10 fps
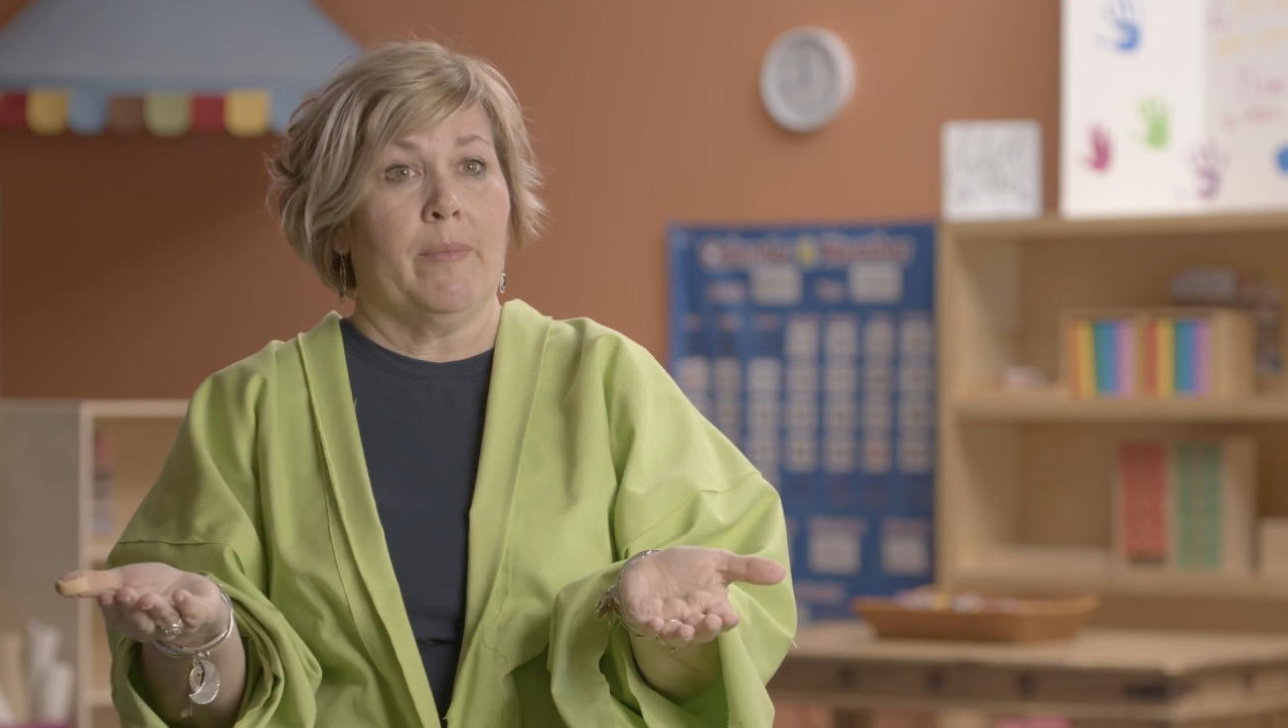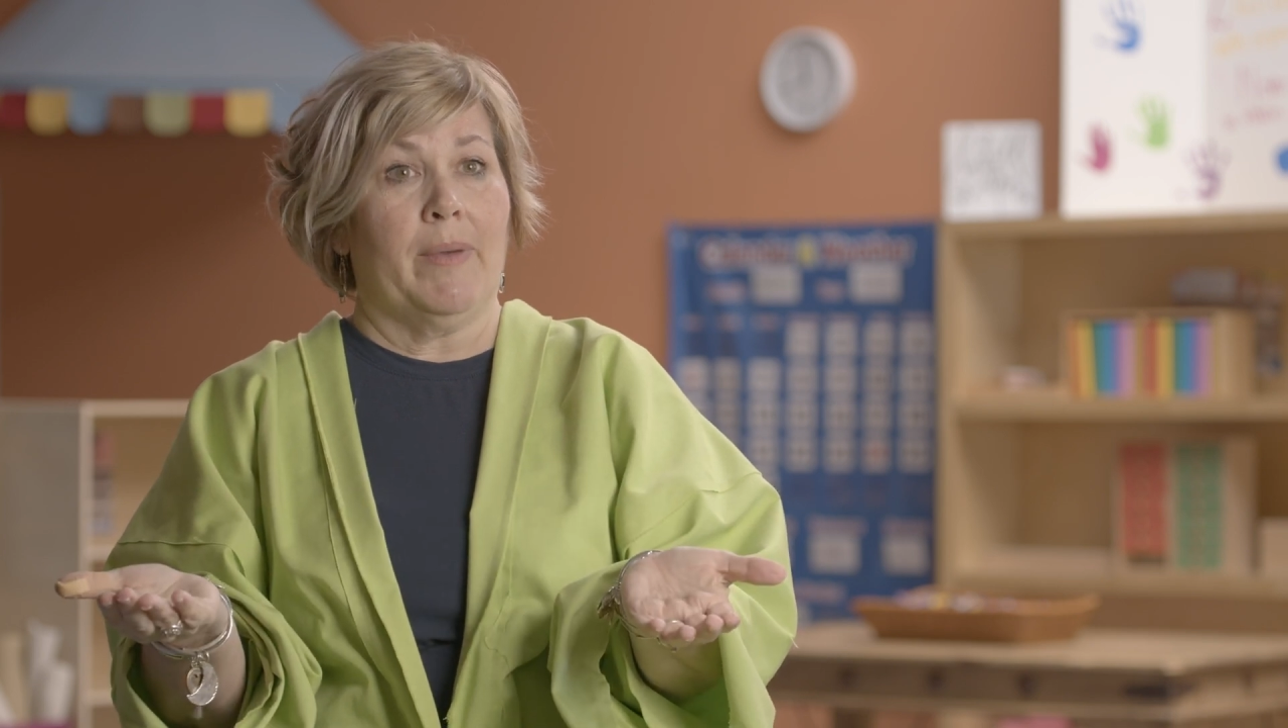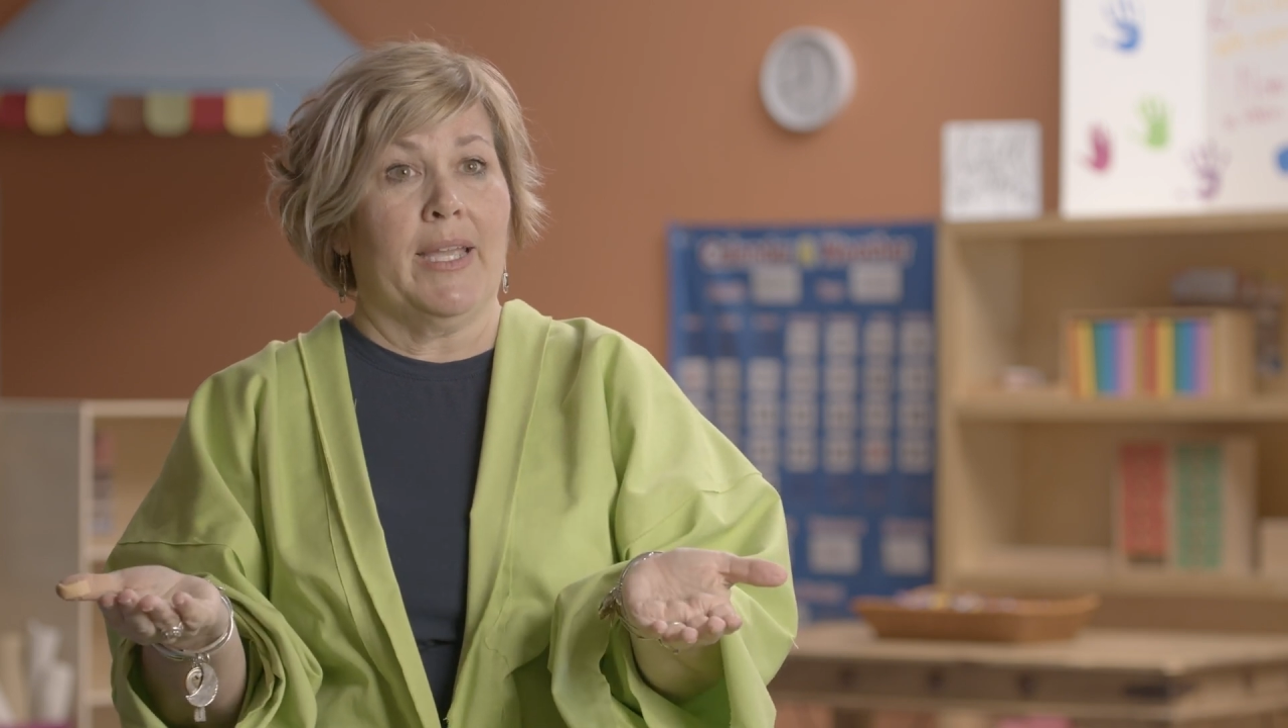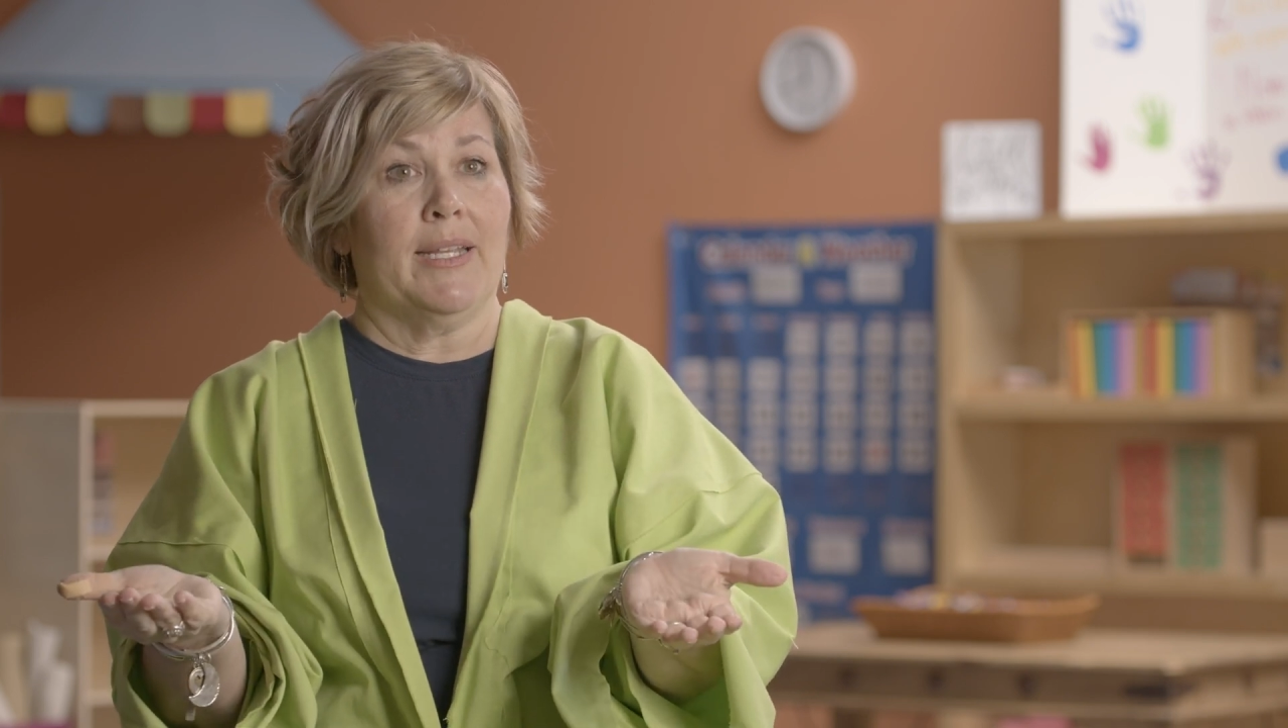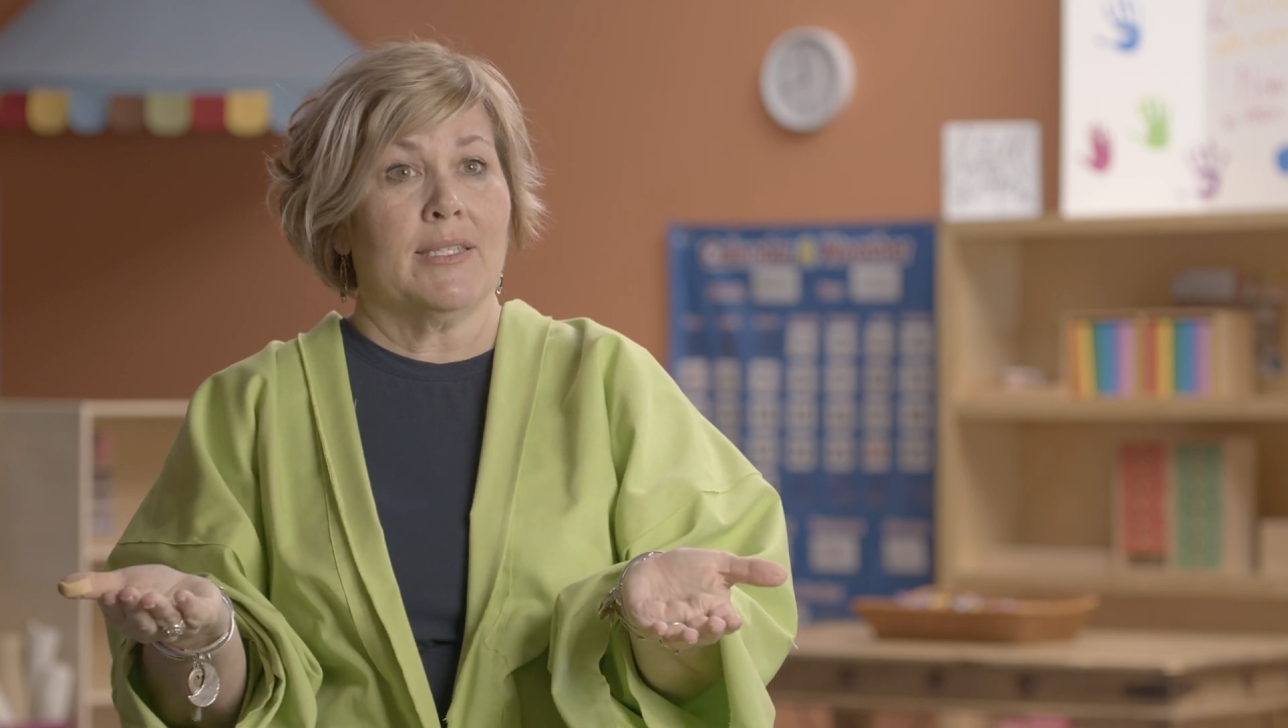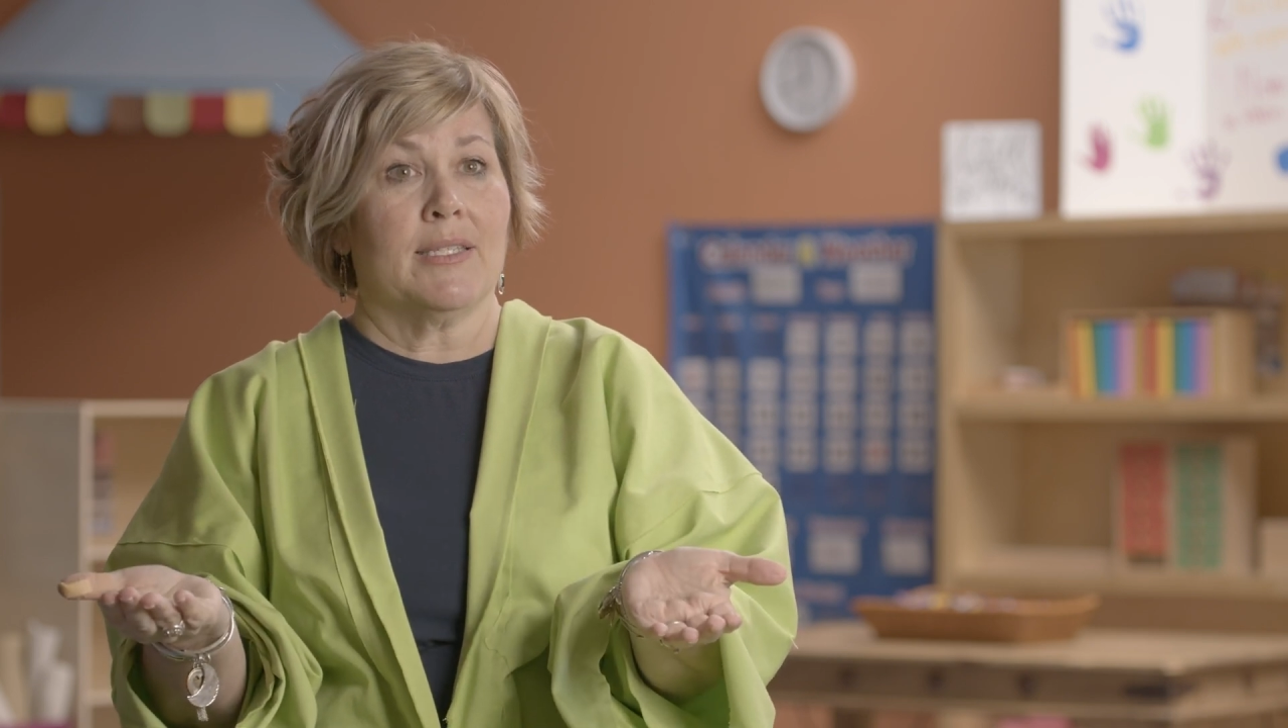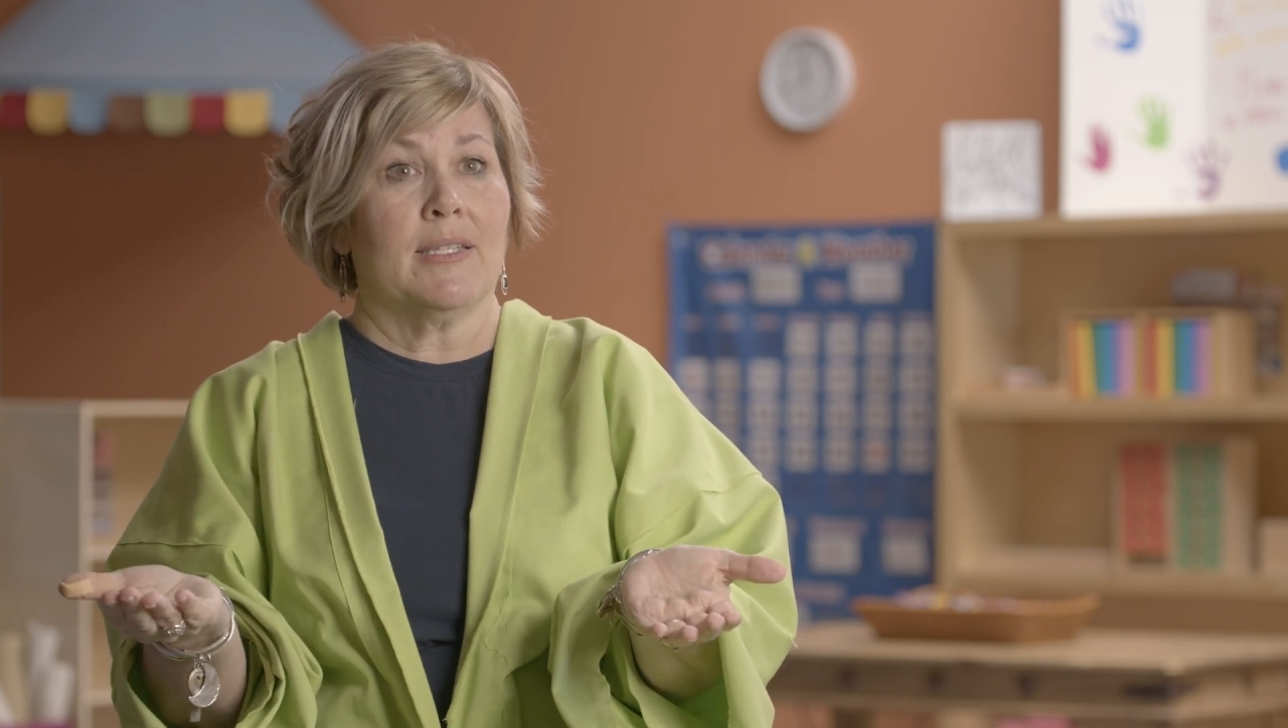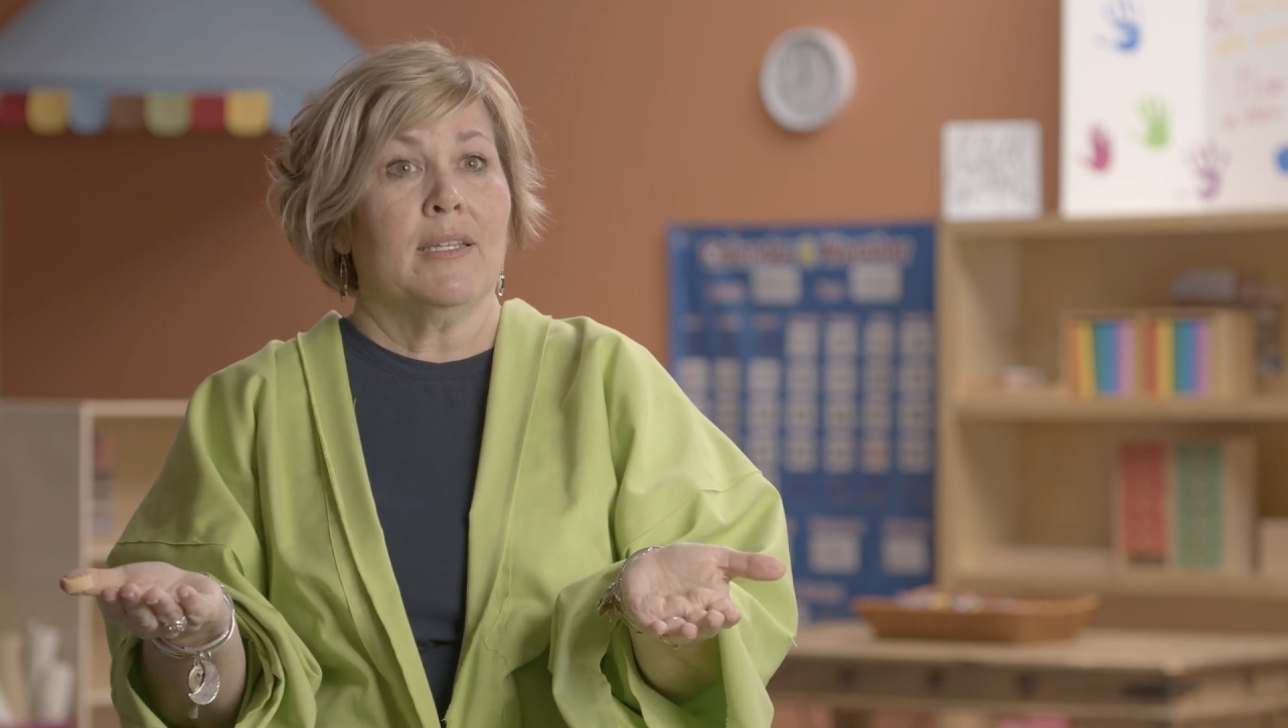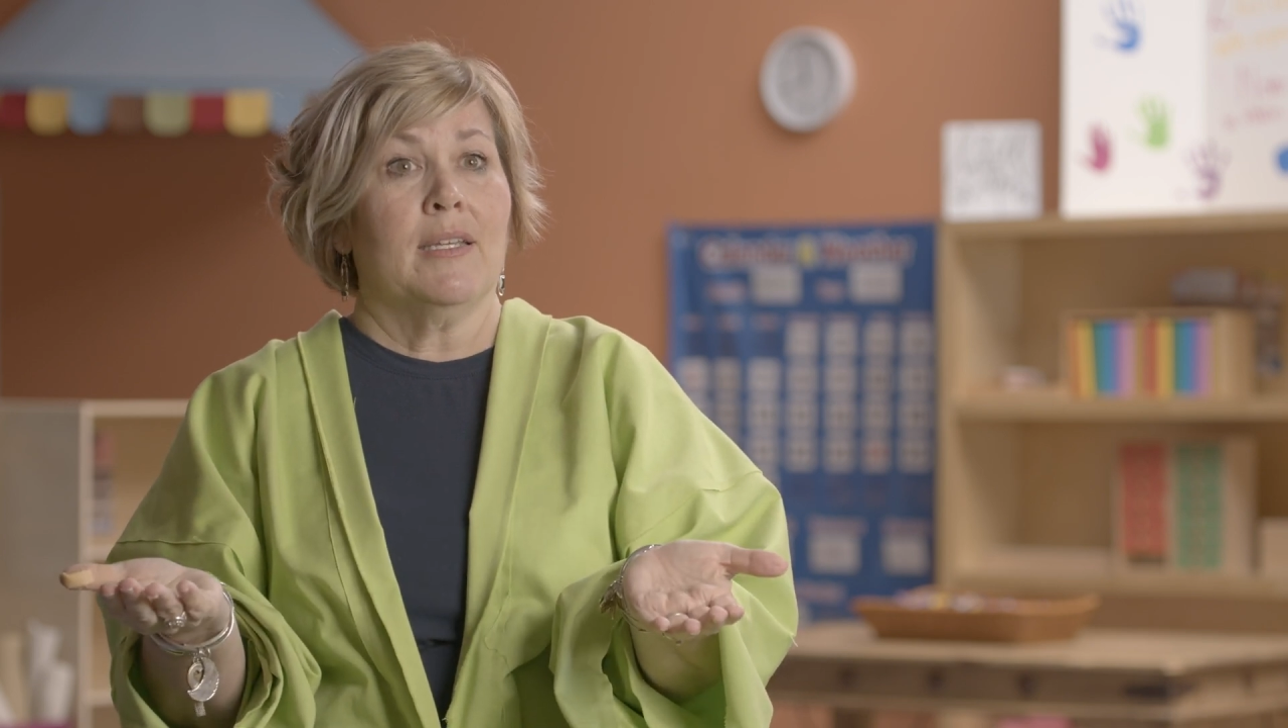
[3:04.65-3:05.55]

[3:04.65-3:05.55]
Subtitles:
mates,